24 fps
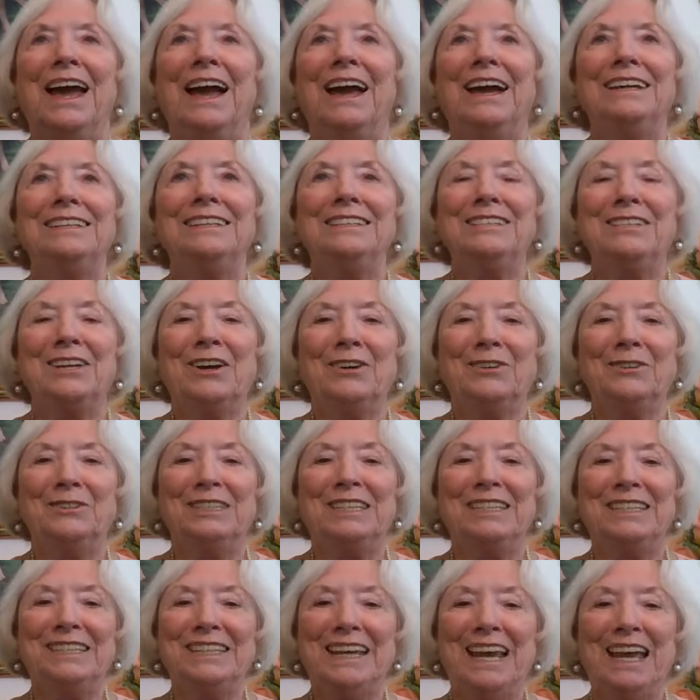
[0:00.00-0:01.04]
And so
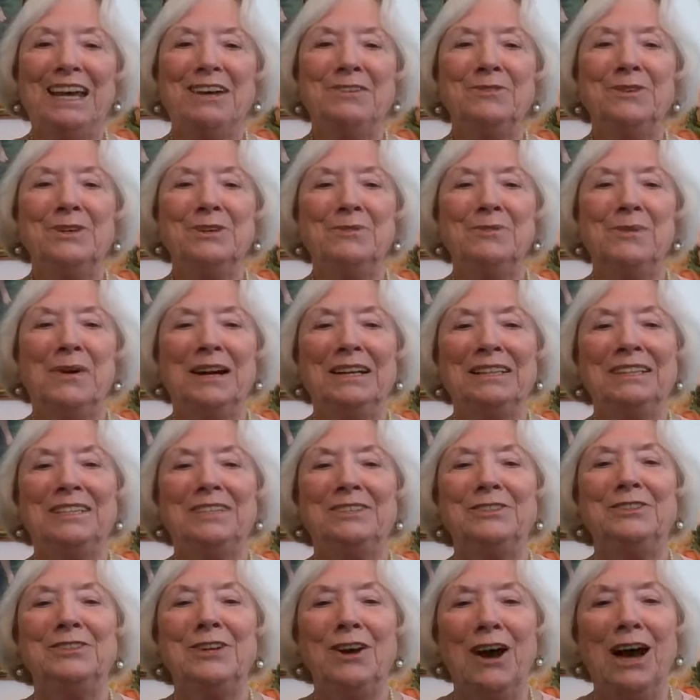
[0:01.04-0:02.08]
today we want
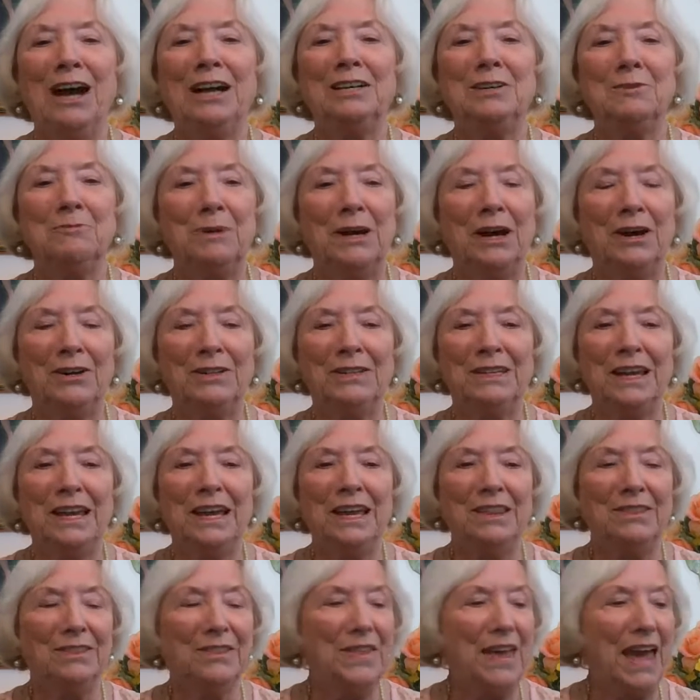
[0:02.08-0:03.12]
to talk about
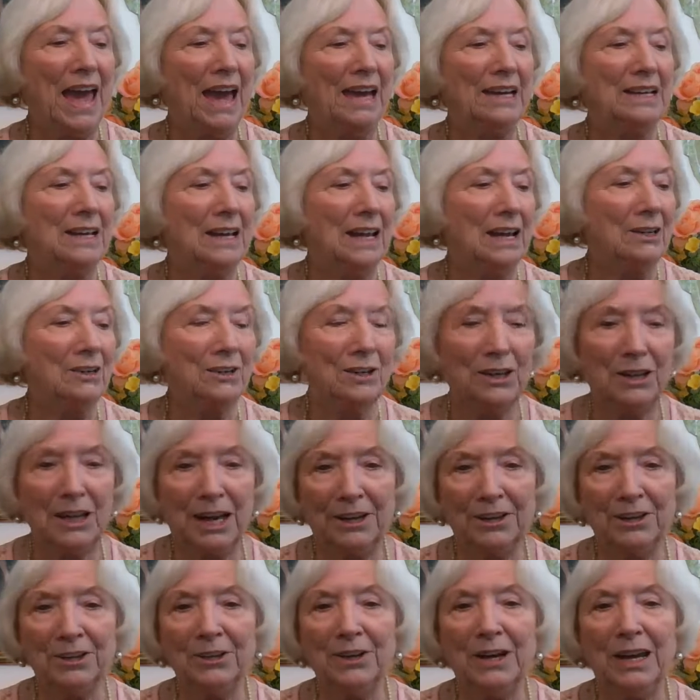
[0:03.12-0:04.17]
that
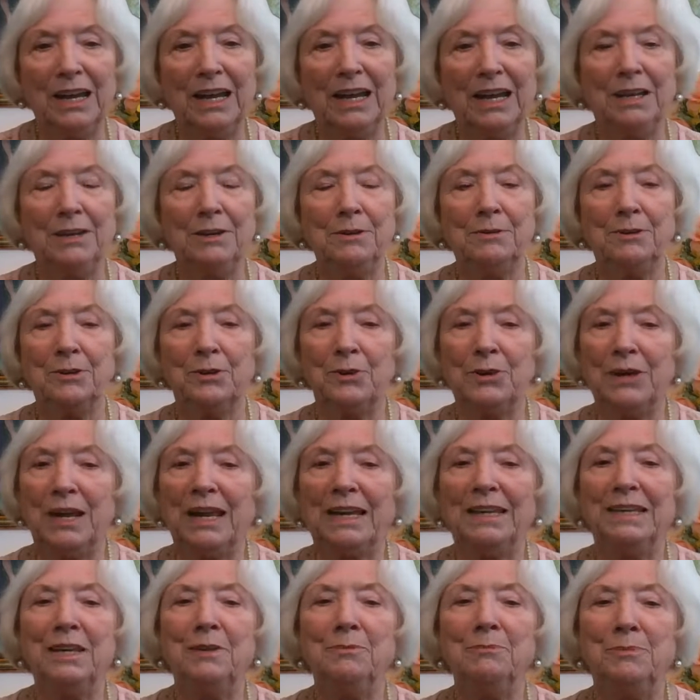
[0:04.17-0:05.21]
clutter and
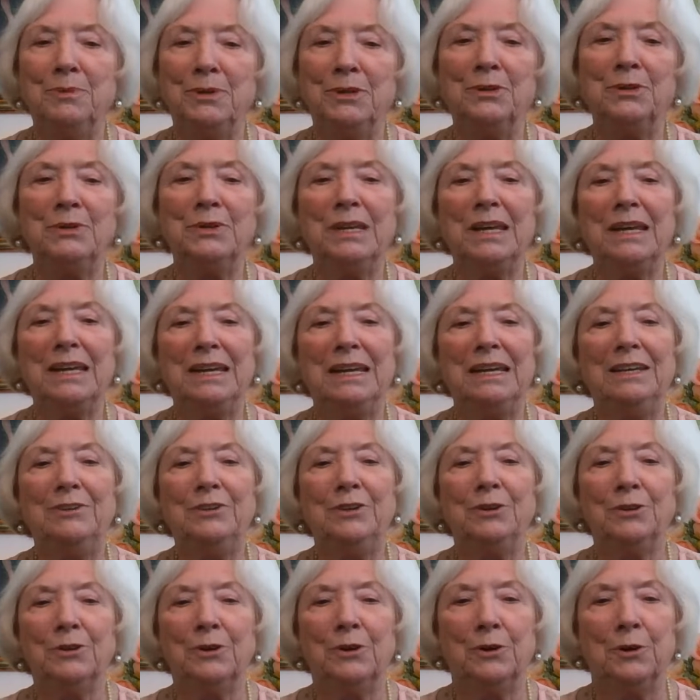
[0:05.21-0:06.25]
creating beauty in
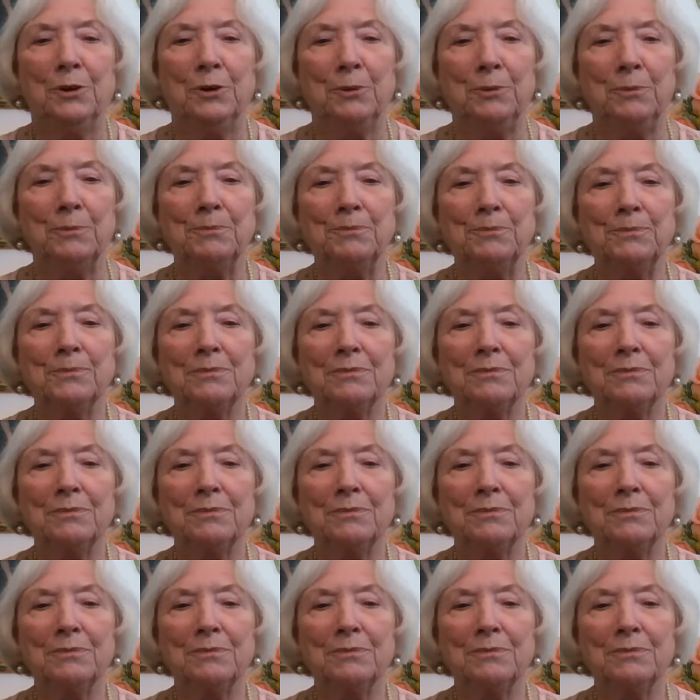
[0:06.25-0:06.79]
your home.